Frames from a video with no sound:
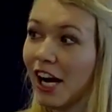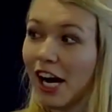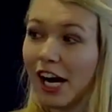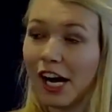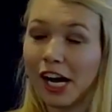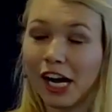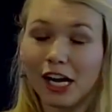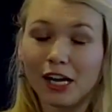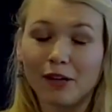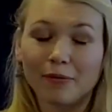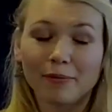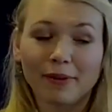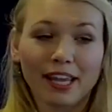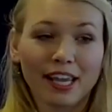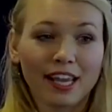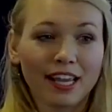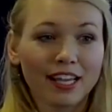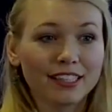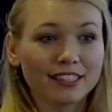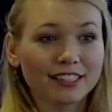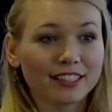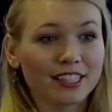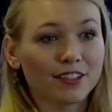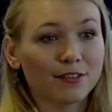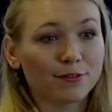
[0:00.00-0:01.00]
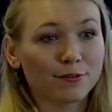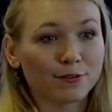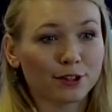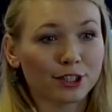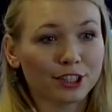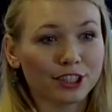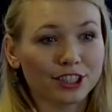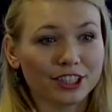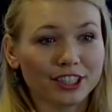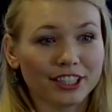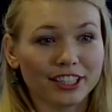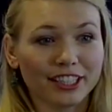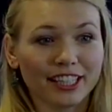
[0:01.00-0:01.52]
Um, and
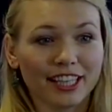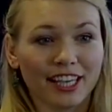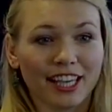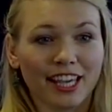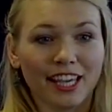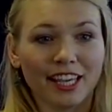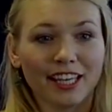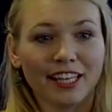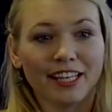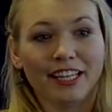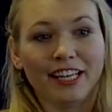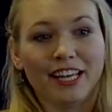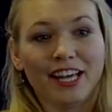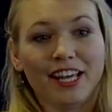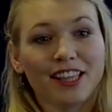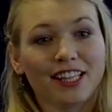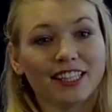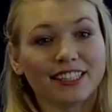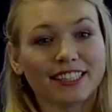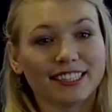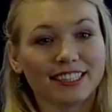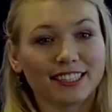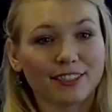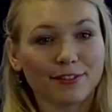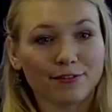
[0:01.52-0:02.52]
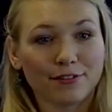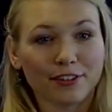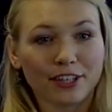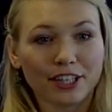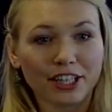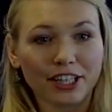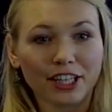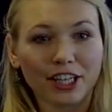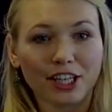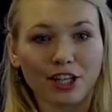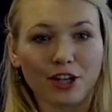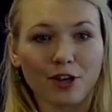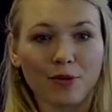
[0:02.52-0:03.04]
unfortunately, this is a
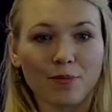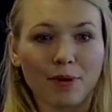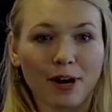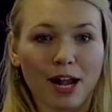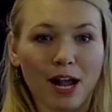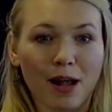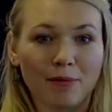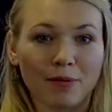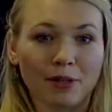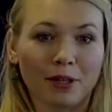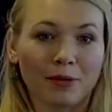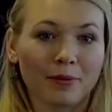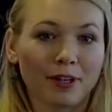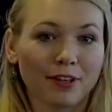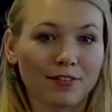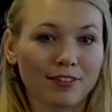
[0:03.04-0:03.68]
fairly new problem.